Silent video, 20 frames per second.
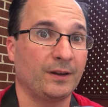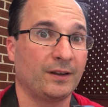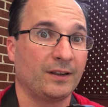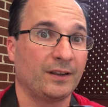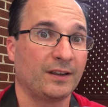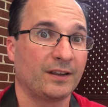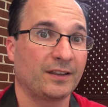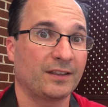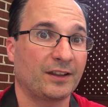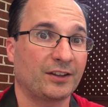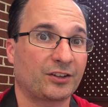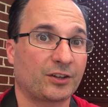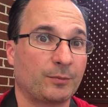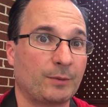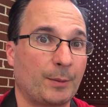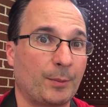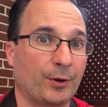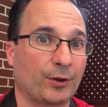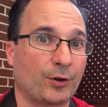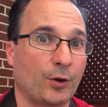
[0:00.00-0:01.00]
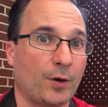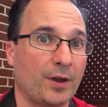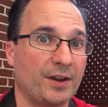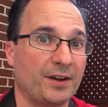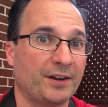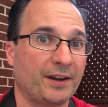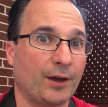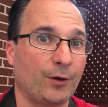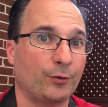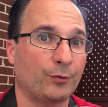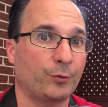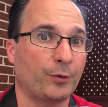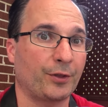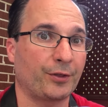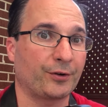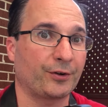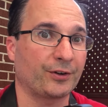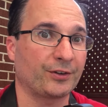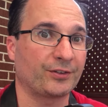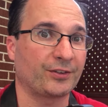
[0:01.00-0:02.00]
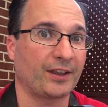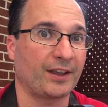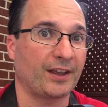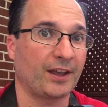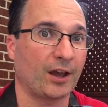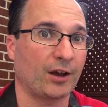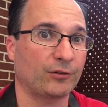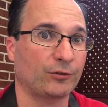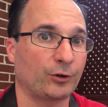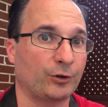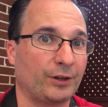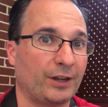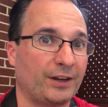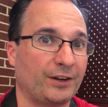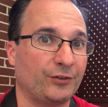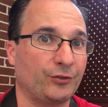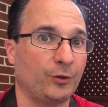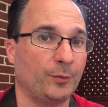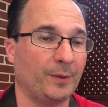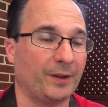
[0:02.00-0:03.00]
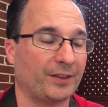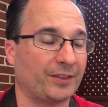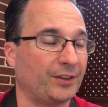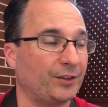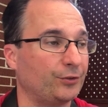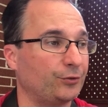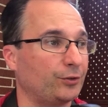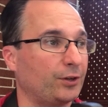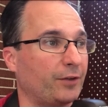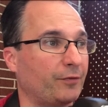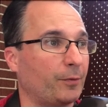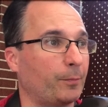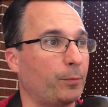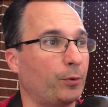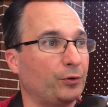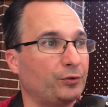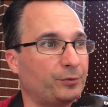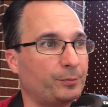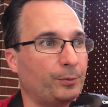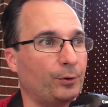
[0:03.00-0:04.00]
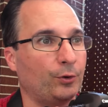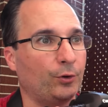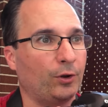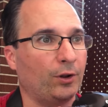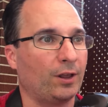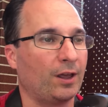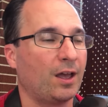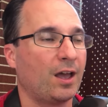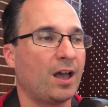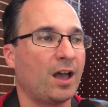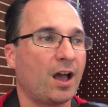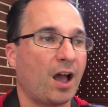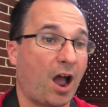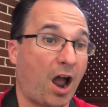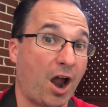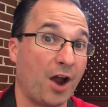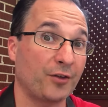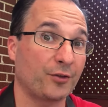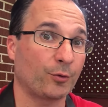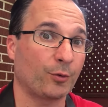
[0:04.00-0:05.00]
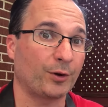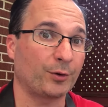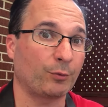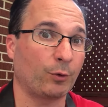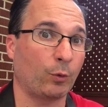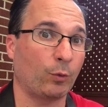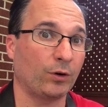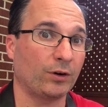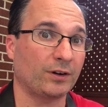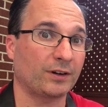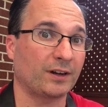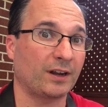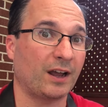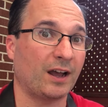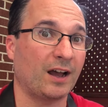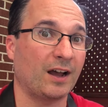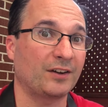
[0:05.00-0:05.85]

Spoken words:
It's going to be able to go in and out, whether it's a rotating zoom like this, you have a push-pull, either one will work.